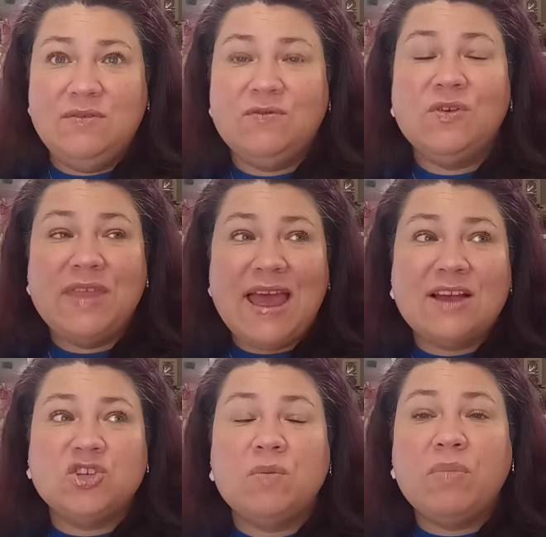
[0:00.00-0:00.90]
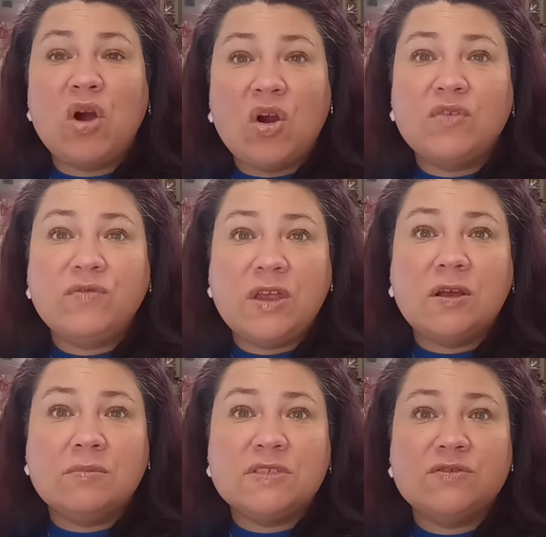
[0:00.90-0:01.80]
For the actual
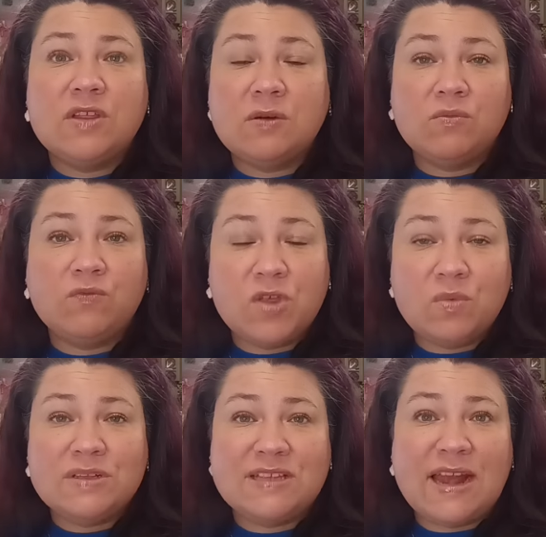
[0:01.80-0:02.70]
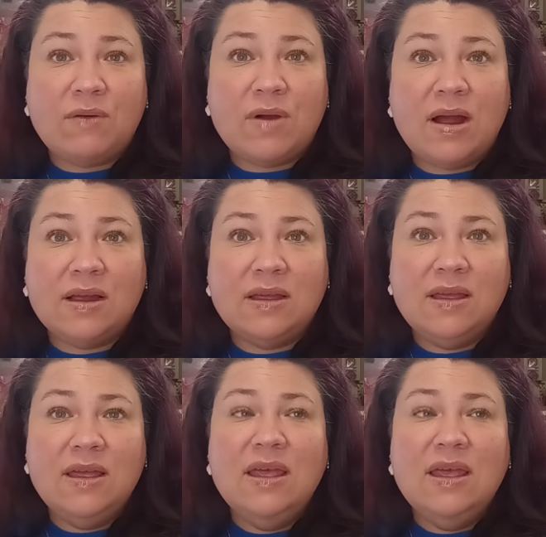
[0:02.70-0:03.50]
perfumes, for the for the ones that I rock